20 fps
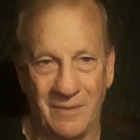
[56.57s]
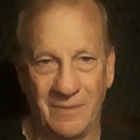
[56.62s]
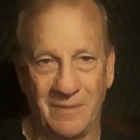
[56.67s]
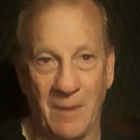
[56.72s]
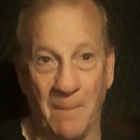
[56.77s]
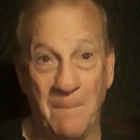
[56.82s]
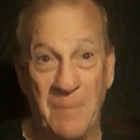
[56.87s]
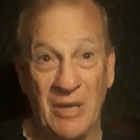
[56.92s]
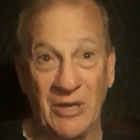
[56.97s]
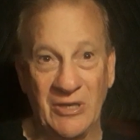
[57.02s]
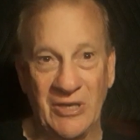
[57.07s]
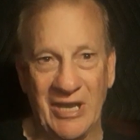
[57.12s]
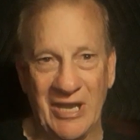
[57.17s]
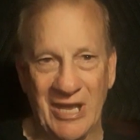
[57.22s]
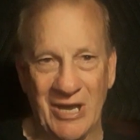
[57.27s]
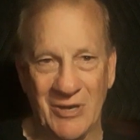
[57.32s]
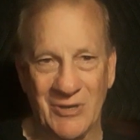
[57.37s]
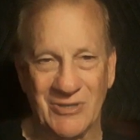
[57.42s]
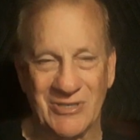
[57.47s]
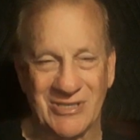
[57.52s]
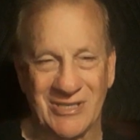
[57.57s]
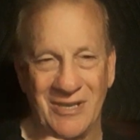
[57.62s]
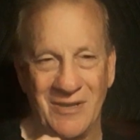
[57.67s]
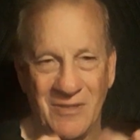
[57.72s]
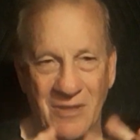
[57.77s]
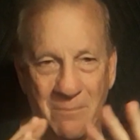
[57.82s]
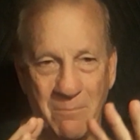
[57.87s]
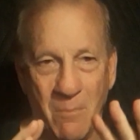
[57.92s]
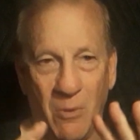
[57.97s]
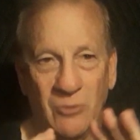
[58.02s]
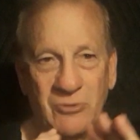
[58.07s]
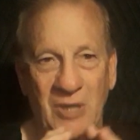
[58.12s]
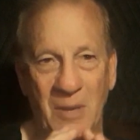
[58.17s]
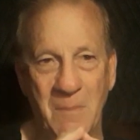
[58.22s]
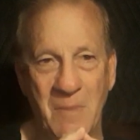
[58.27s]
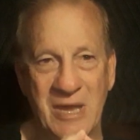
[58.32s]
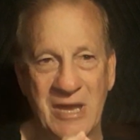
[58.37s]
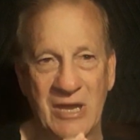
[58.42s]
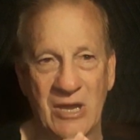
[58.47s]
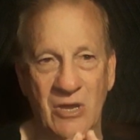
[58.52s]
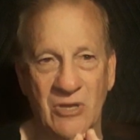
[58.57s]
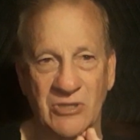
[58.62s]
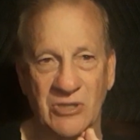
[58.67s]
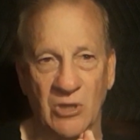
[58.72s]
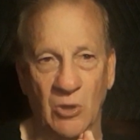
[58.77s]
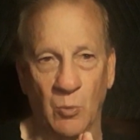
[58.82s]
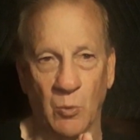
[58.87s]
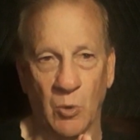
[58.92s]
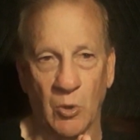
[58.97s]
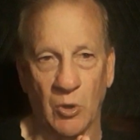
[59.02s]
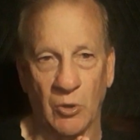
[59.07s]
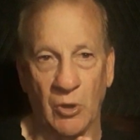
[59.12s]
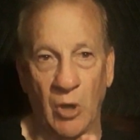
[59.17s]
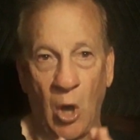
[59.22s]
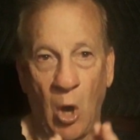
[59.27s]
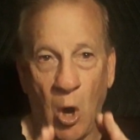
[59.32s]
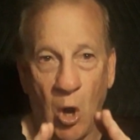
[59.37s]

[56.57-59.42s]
the billionaires, the multimillionaires of the world